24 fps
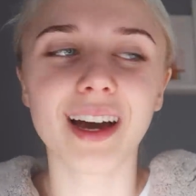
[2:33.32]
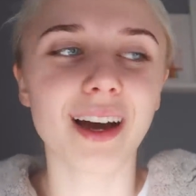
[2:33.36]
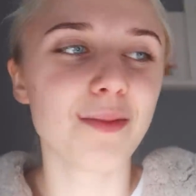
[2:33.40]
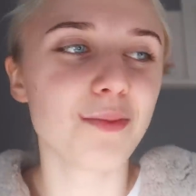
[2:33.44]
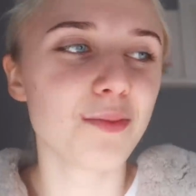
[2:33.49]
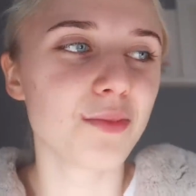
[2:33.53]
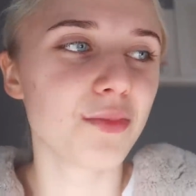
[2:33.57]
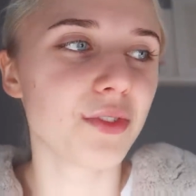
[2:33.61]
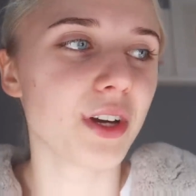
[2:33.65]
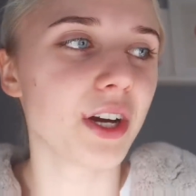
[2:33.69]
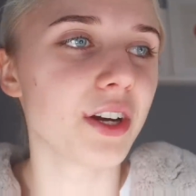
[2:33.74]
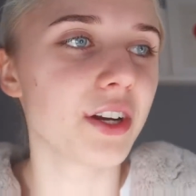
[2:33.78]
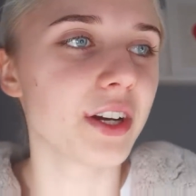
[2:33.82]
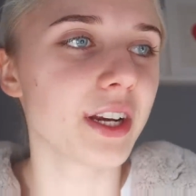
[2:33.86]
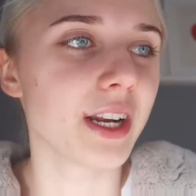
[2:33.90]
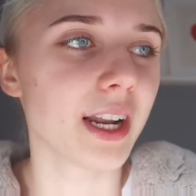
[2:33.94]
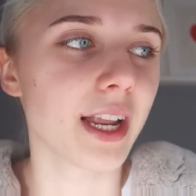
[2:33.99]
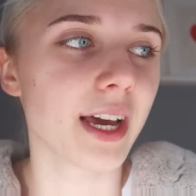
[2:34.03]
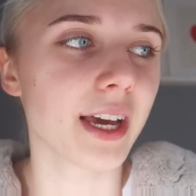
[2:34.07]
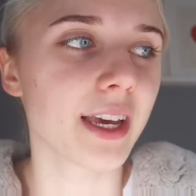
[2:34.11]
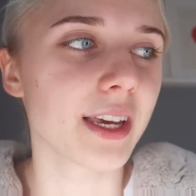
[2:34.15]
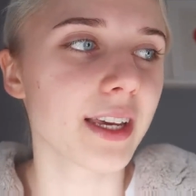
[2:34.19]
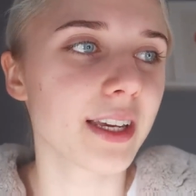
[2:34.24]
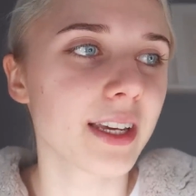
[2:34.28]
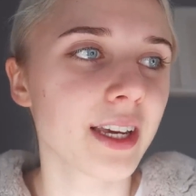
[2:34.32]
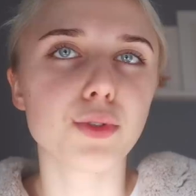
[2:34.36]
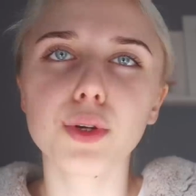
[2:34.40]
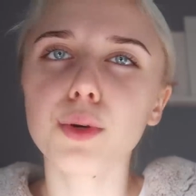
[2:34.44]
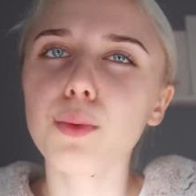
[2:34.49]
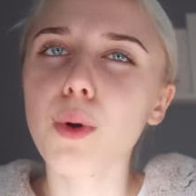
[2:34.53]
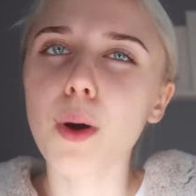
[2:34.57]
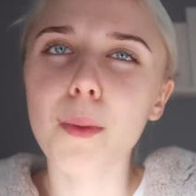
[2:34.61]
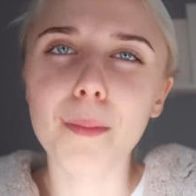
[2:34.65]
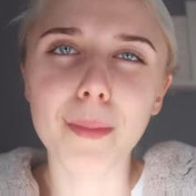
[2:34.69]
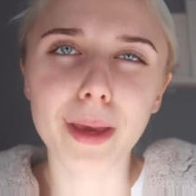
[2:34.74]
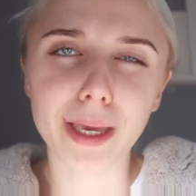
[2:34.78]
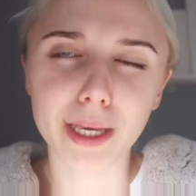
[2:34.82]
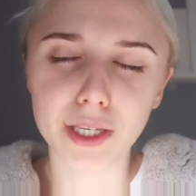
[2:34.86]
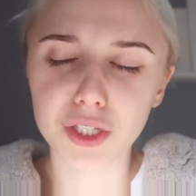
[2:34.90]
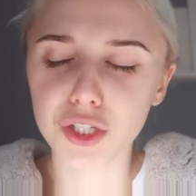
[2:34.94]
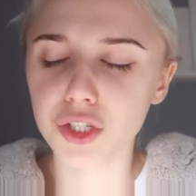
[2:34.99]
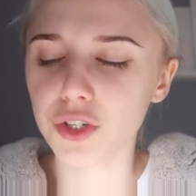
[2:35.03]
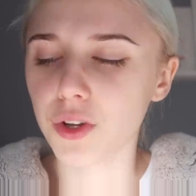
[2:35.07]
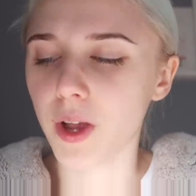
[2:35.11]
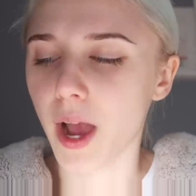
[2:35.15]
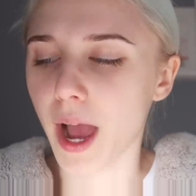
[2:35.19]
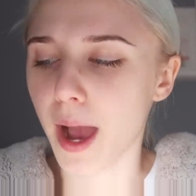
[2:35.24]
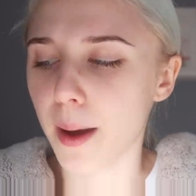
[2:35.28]
i'm very like do what
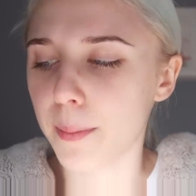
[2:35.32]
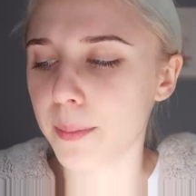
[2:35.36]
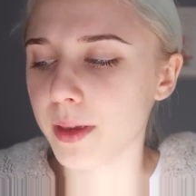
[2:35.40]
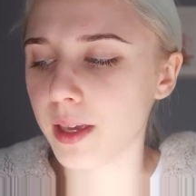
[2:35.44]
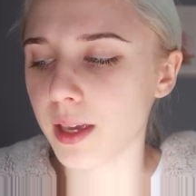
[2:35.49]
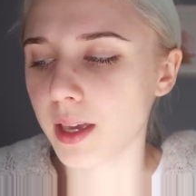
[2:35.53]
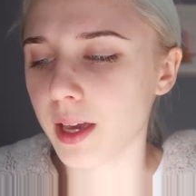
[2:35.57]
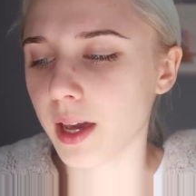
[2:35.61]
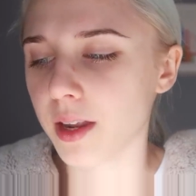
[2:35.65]
makes you happy